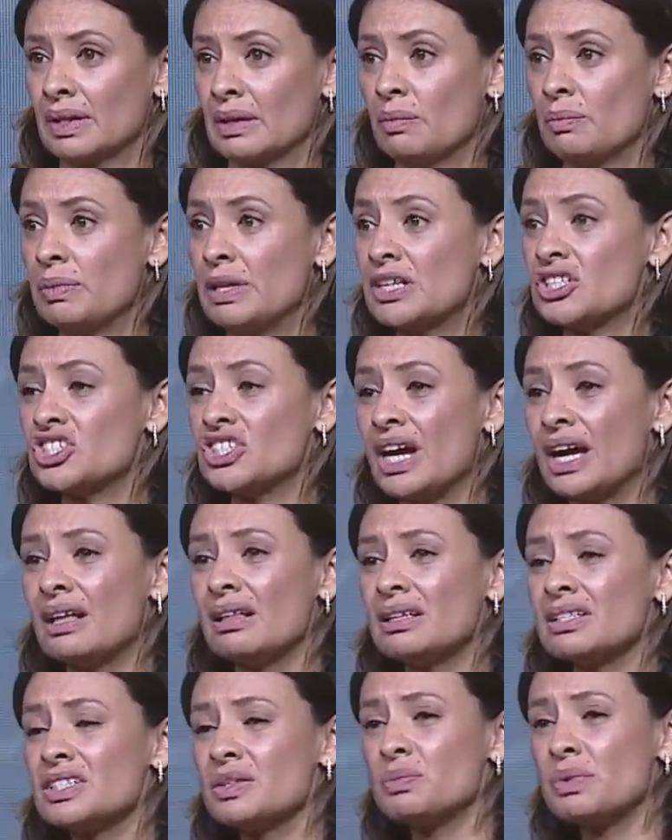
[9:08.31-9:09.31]
being
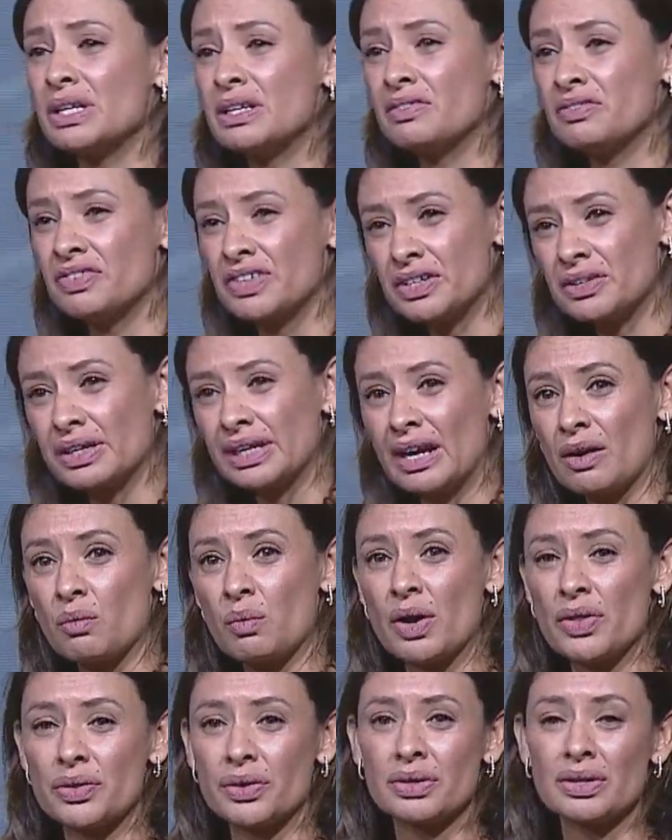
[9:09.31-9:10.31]
challenged, and figuring out
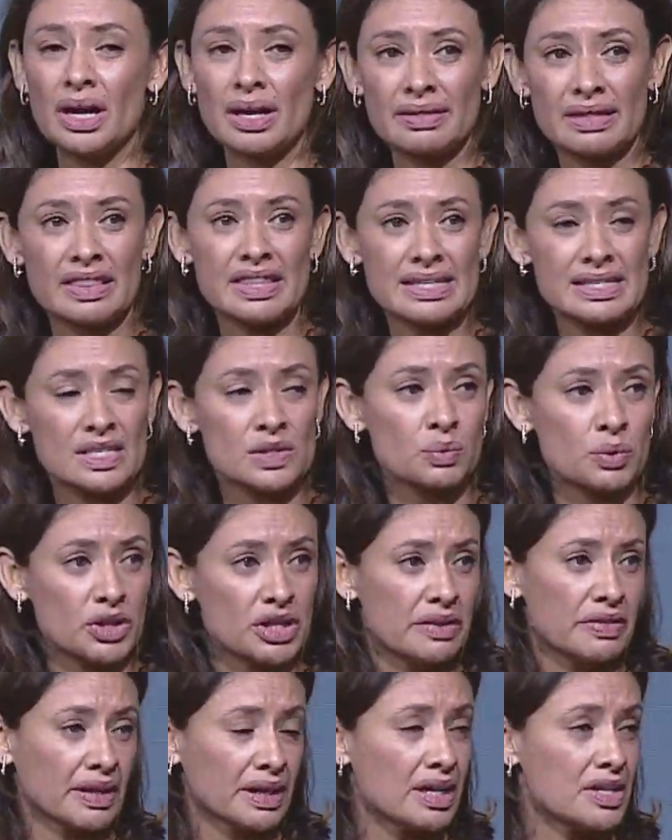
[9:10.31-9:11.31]
whether or not this is
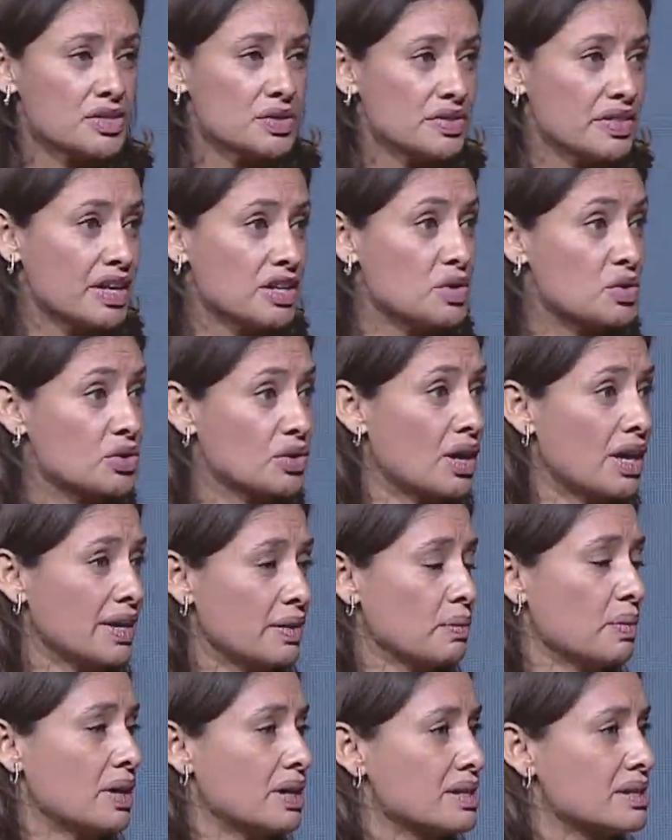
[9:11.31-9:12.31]
the country that you thought
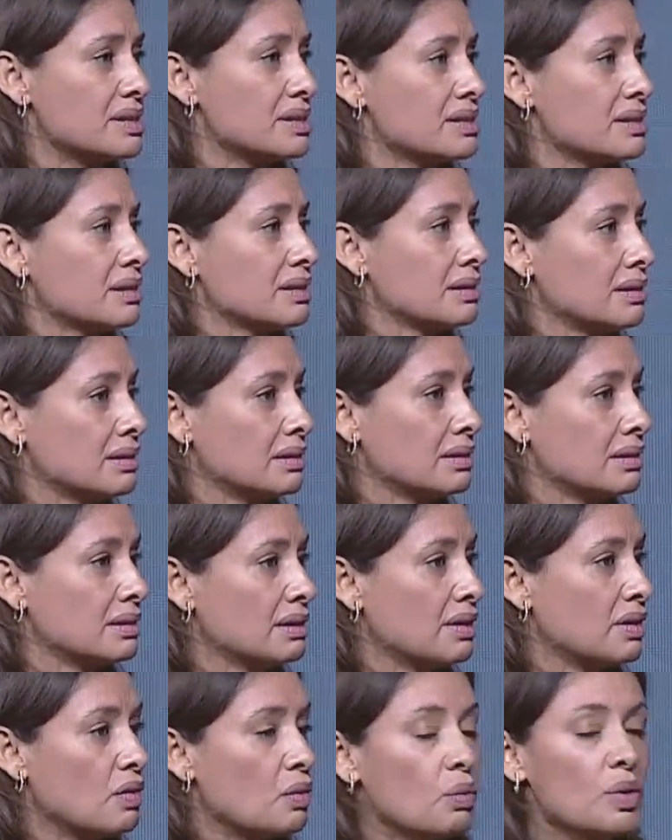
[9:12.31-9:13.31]
it was,
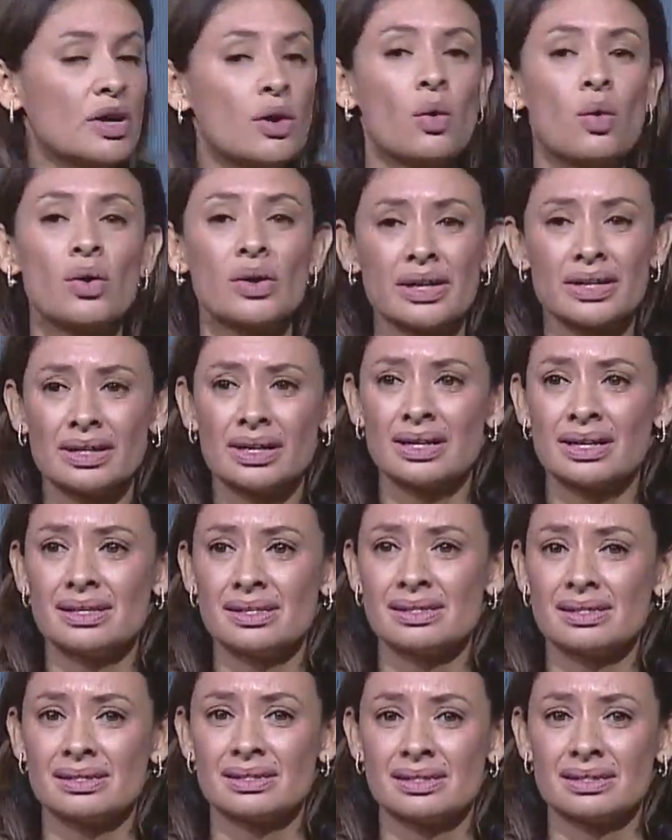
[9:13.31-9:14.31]
we
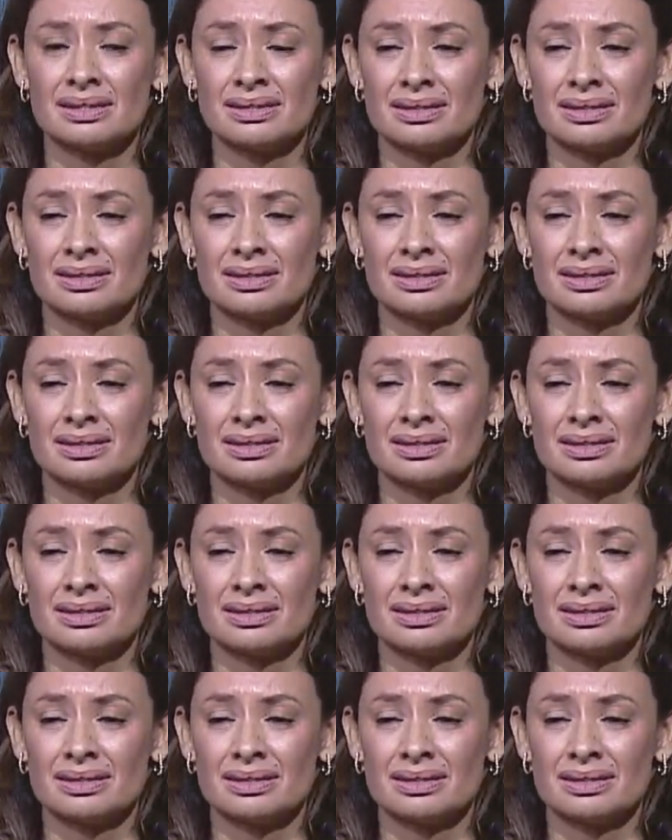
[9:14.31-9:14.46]
organized,